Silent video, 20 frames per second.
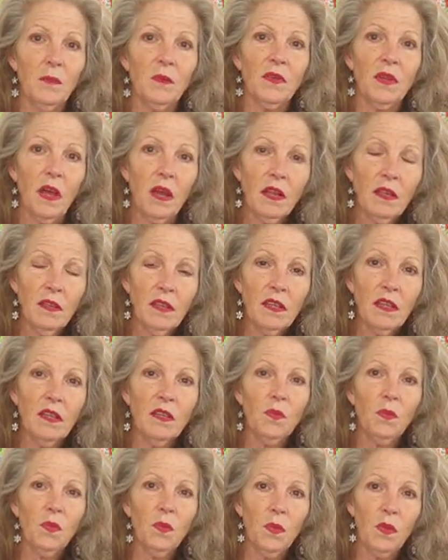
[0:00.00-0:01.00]
tucked
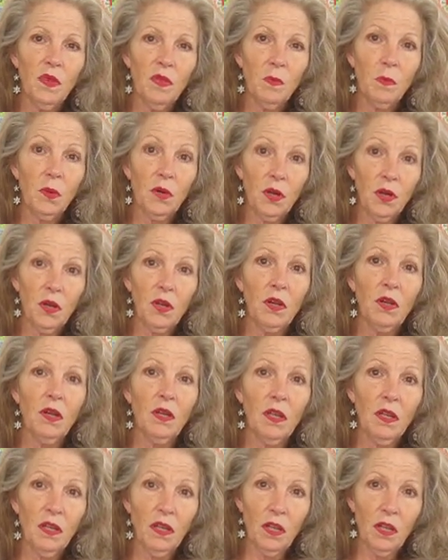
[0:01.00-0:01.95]
in with Bird and